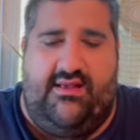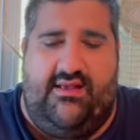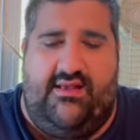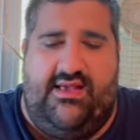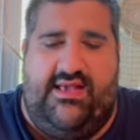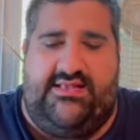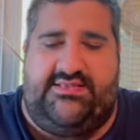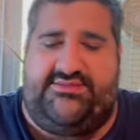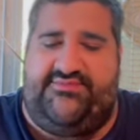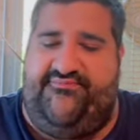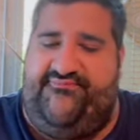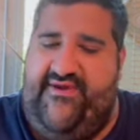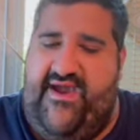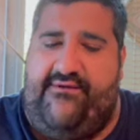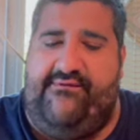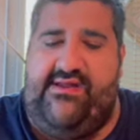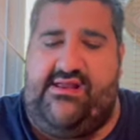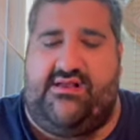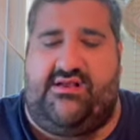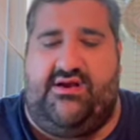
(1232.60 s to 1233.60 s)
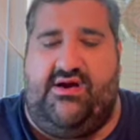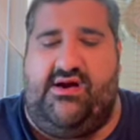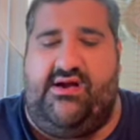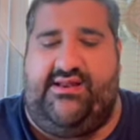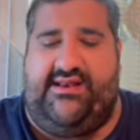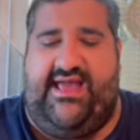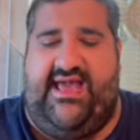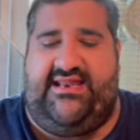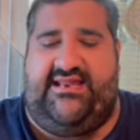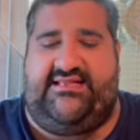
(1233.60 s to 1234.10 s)
it's very
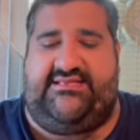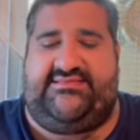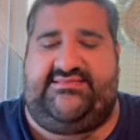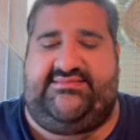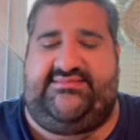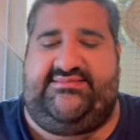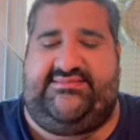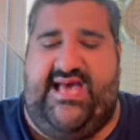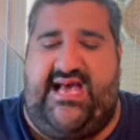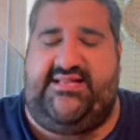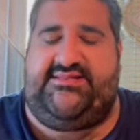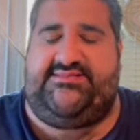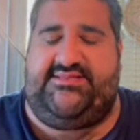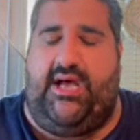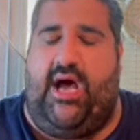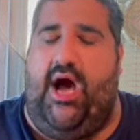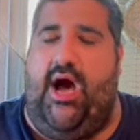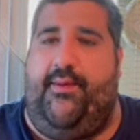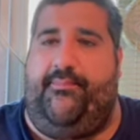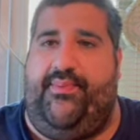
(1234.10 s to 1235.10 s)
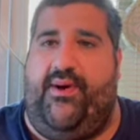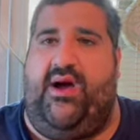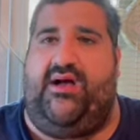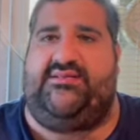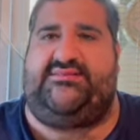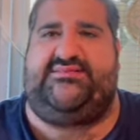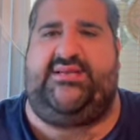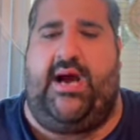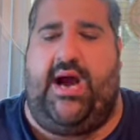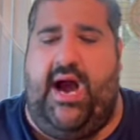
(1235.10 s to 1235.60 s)
good and it sets up a
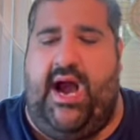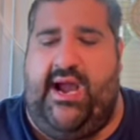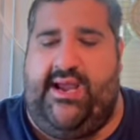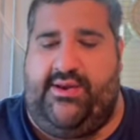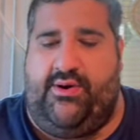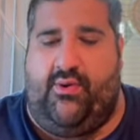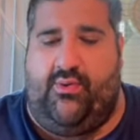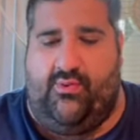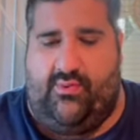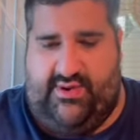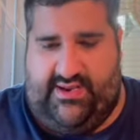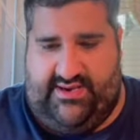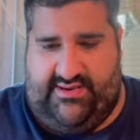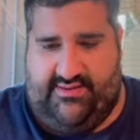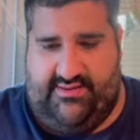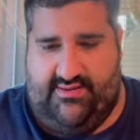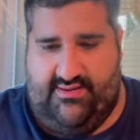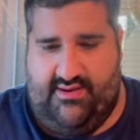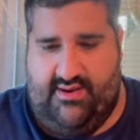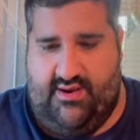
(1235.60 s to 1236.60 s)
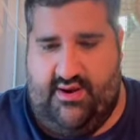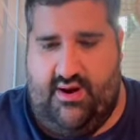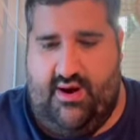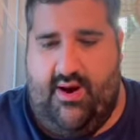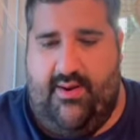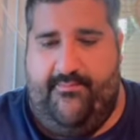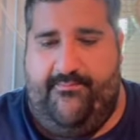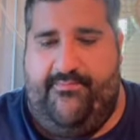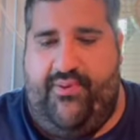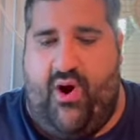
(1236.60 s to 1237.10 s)
title win
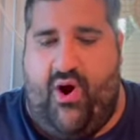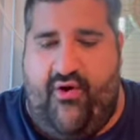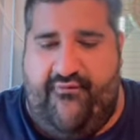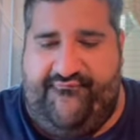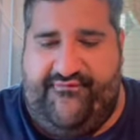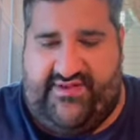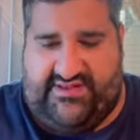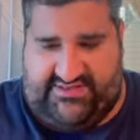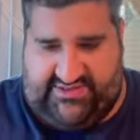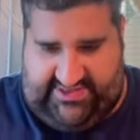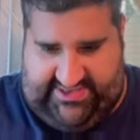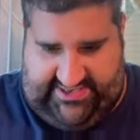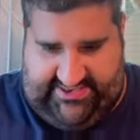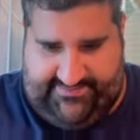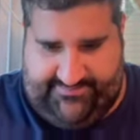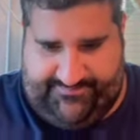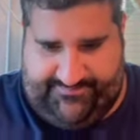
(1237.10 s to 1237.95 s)
perfectly.